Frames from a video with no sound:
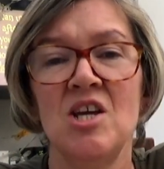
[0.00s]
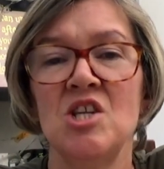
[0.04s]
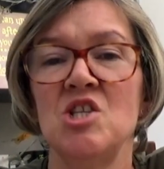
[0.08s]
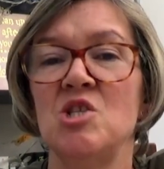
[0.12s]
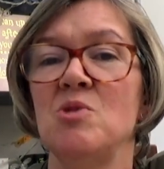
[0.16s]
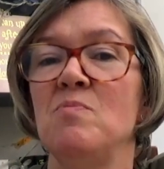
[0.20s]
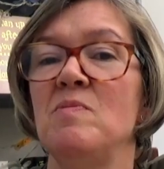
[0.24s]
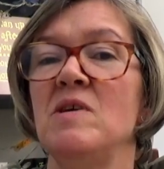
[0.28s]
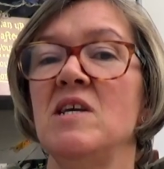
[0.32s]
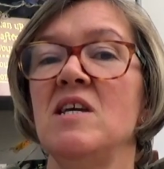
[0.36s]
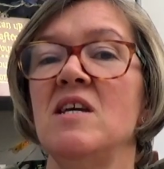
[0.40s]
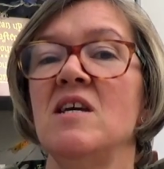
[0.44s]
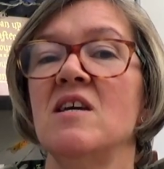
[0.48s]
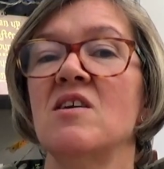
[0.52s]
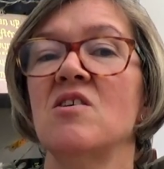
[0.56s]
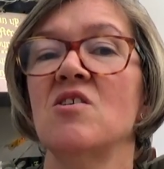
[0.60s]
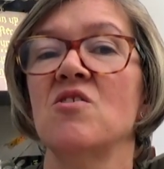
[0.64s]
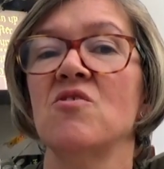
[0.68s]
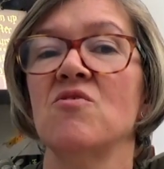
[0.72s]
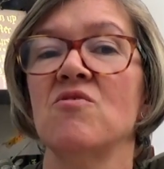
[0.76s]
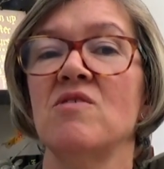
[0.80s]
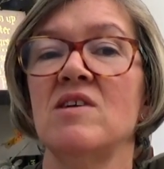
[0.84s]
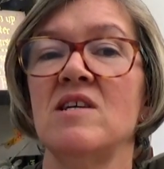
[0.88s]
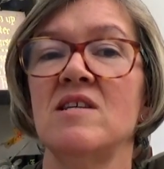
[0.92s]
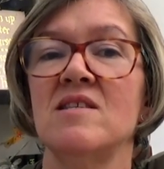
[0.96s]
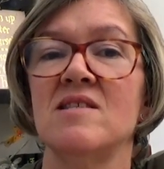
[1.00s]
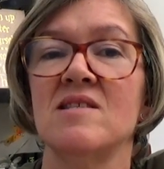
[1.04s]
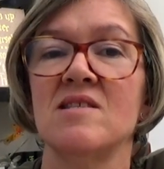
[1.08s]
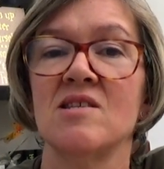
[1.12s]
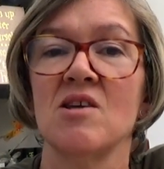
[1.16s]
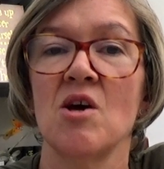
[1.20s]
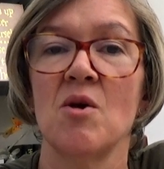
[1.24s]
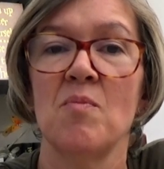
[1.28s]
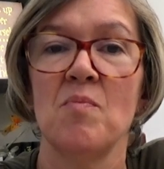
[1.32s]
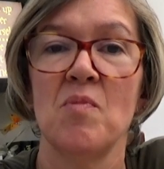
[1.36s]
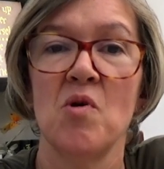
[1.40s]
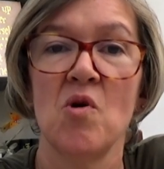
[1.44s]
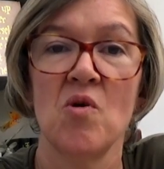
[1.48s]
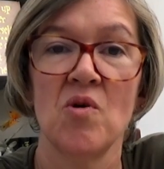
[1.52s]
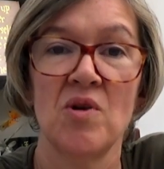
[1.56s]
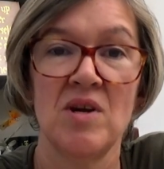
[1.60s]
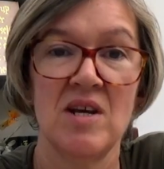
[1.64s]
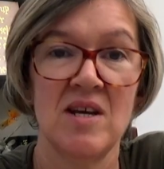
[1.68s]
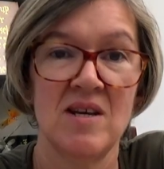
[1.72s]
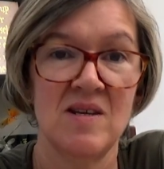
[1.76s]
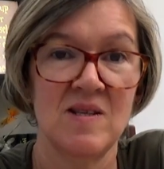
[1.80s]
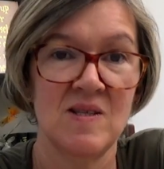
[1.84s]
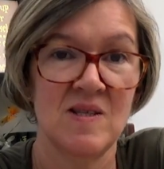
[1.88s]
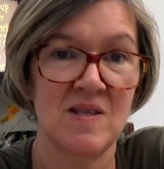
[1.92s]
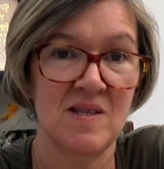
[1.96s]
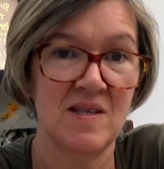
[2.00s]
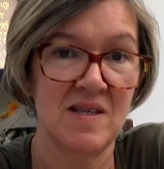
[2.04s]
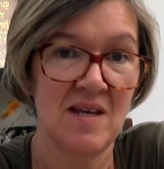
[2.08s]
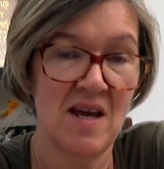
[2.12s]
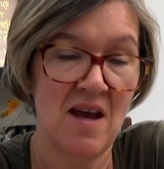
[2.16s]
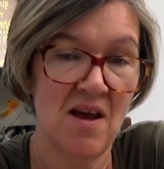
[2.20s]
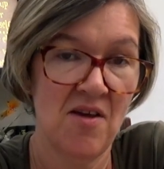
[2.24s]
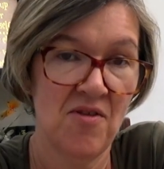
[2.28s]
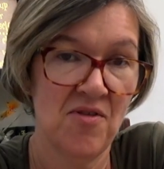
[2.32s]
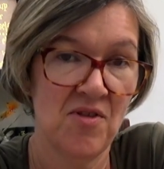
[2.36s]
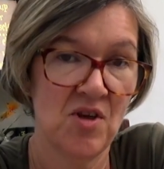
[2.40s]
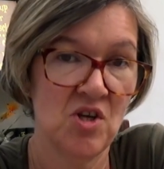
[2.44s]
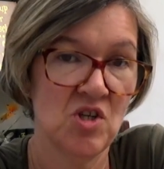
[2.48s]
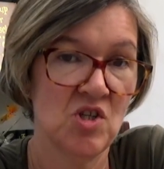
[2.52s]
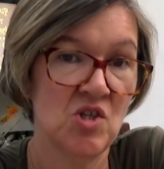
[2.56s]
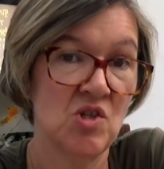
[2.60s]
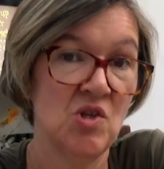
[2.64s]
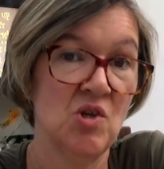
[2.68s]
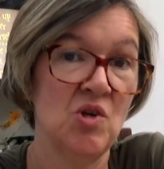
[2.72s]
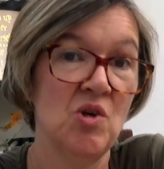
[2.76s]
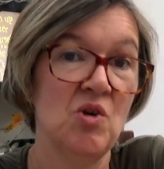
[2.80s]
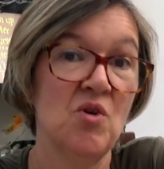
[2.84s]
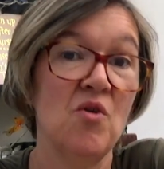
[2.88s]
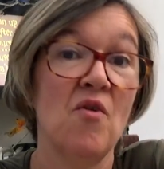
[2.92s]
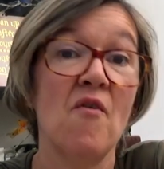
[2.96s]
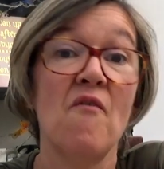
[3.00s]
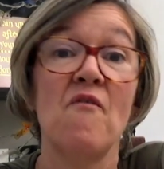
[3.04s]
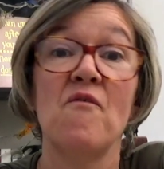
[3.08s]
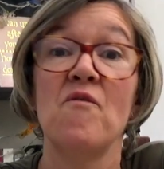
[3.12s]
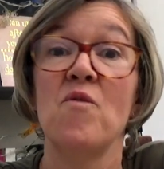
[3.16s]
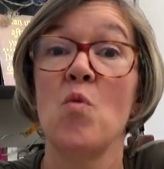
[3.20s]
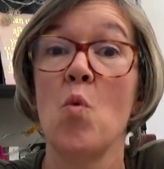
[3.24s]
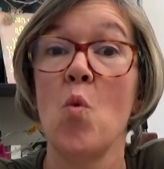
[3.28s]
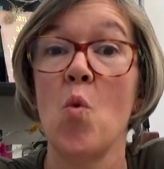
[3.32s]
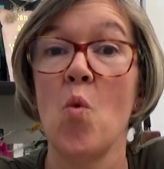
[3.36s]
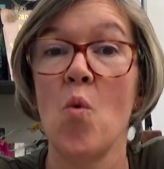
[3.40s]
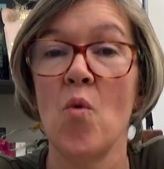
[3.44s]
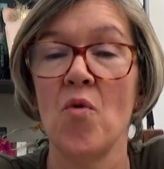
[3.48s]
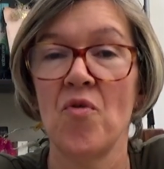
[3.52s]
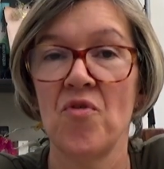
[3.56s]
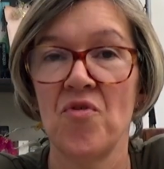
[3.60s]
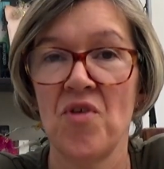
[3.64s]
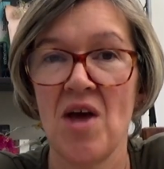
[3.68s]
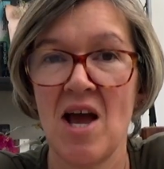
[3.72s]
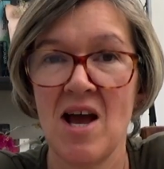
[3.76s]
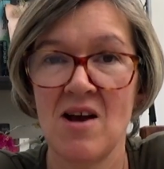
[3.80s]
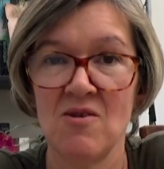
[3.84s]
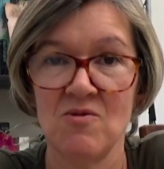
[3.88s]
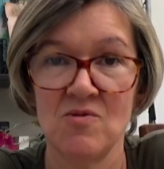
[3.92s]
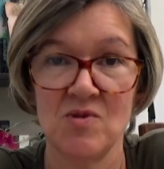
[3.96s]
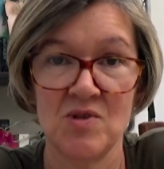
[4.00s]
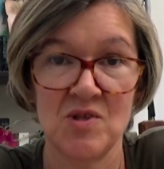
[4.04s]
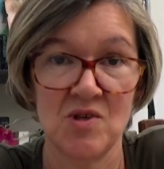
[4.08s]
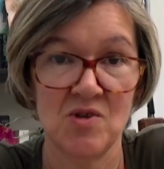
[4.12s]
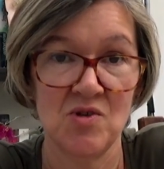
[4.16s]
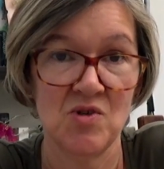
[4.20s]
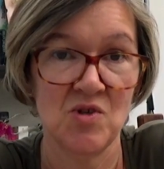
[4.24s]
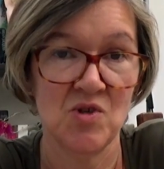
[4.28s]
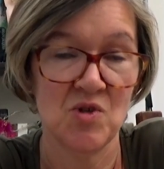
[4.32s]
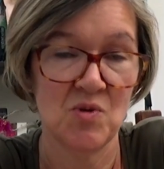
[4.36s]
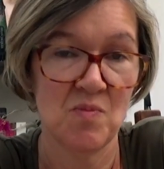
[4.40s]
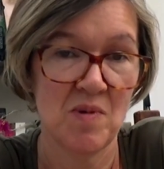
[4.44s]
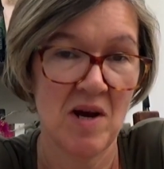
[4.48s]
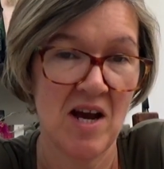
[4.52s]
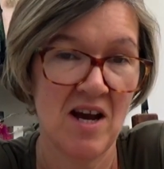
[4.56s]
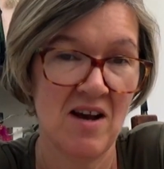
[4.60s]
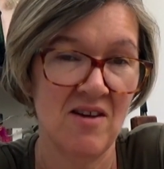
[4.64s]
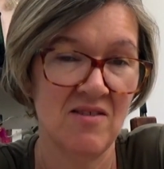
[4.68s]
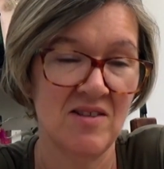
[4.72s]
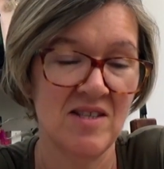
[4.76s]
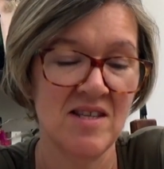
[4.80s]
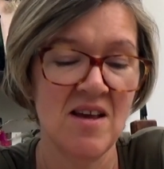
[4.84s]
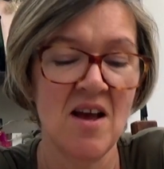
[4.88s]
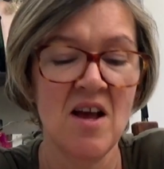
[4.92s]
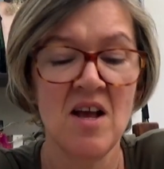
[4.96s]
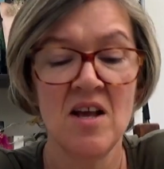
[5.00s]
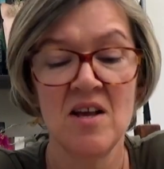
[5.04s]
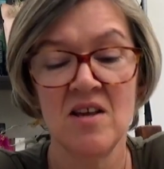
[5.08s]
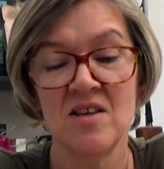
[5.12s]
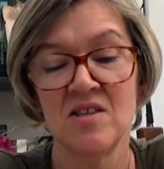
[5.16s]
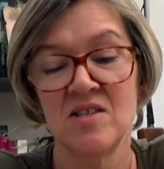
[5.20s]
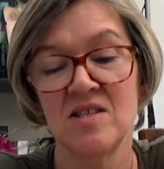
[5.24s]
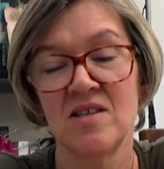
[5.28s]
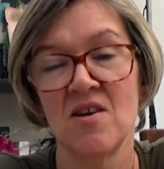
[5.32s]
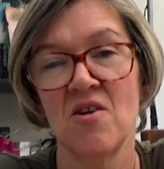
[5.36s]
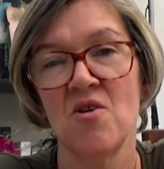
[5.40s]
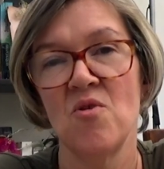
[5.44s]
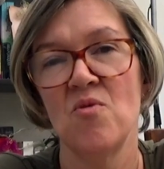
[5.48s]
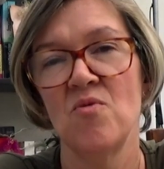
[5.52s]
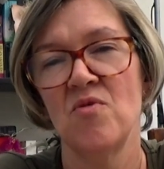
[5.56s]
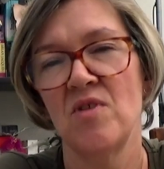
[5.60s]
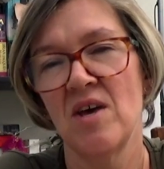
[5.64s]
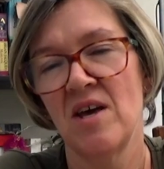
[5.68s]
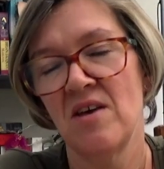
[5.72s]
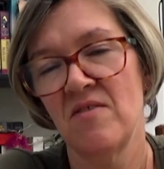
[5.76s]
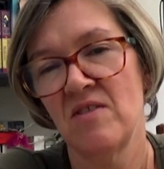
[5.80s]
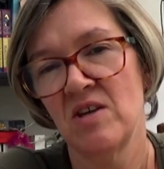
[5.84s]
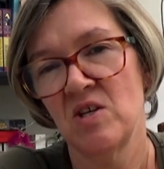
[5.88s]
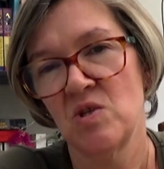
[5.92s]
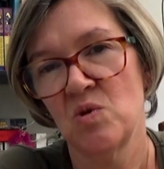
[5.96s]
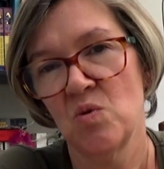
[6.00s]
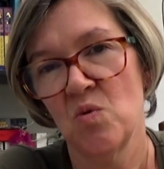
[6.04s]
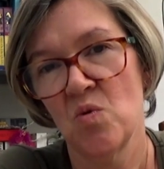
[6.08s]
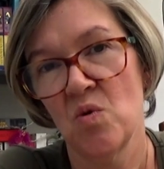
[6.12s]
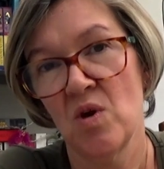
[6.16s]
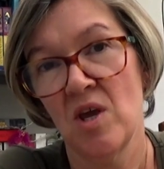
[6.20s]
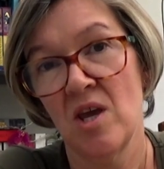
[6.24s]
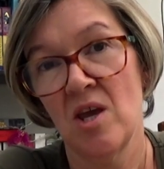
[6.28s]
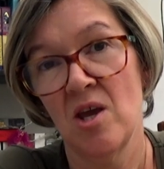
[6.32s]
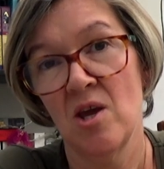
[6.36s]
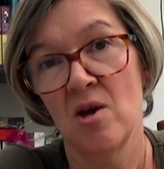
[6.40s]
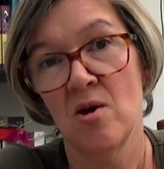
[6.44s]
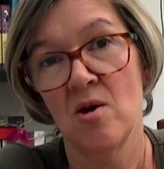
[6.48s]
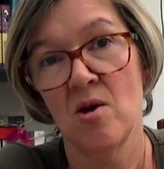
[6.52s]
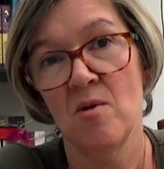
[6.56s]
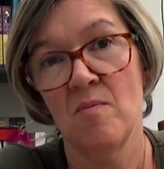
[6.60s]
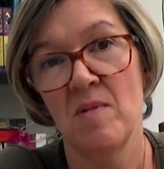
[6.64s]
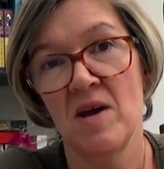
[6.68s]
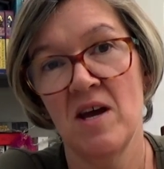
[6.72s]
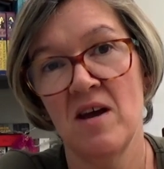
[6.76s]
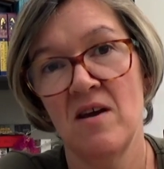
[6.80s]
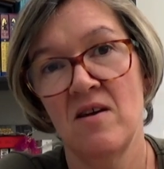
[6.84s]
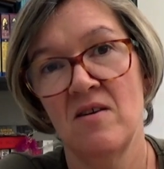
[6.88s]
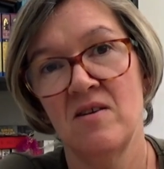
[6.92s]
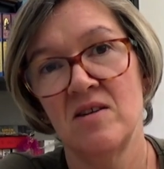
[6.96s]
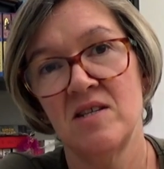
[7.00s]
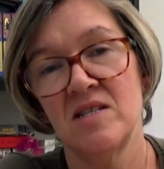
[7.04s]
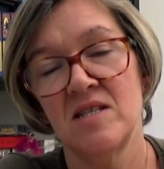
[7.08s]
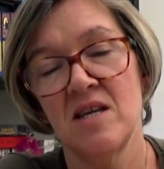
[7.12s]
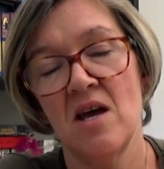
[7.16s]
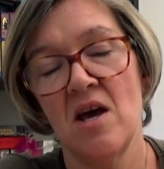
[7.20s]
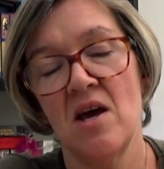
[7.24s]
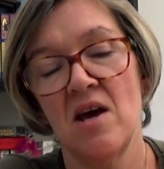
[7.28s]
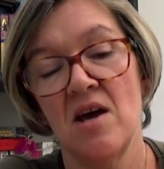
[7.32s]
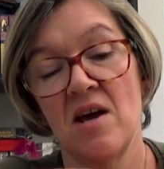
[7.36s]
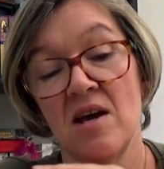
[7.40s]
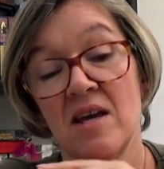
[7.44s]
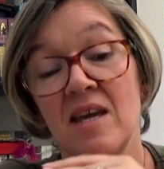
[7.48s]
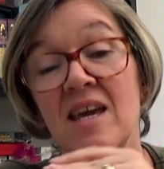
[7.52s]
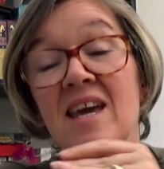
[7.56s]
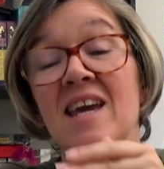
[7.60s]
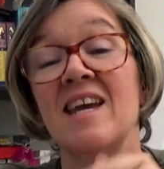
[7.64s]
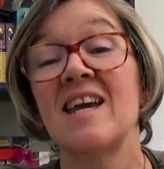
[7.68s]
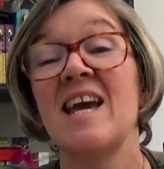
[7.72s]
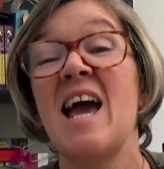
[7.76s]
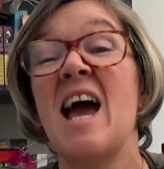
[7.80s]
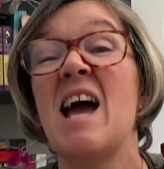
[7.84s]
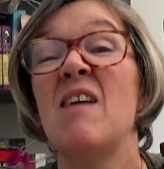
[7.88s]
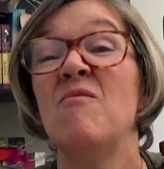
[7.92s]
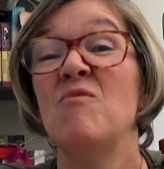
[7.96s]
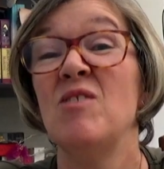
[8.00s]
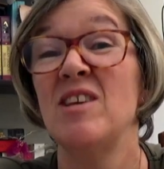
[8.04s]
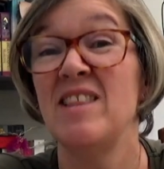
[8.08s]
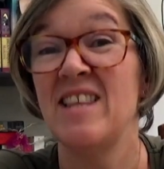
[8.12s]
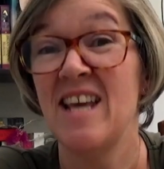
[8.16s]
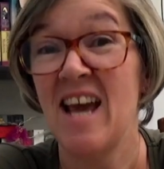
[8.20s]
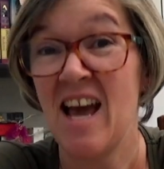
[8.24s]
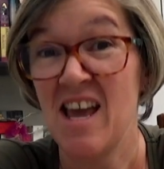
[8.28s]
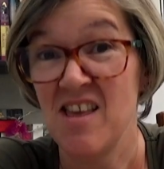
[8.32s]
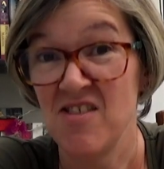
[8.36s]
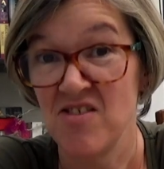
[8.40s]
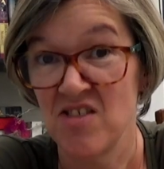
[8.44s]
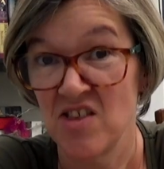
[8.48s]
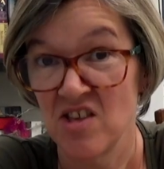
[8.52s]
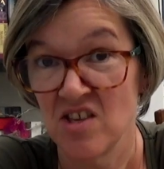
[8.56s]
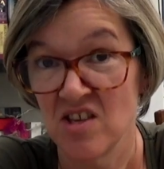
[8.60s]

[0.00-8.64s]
to be increased upon his death to £4,000. So there they're talking about uh, King Henry VIII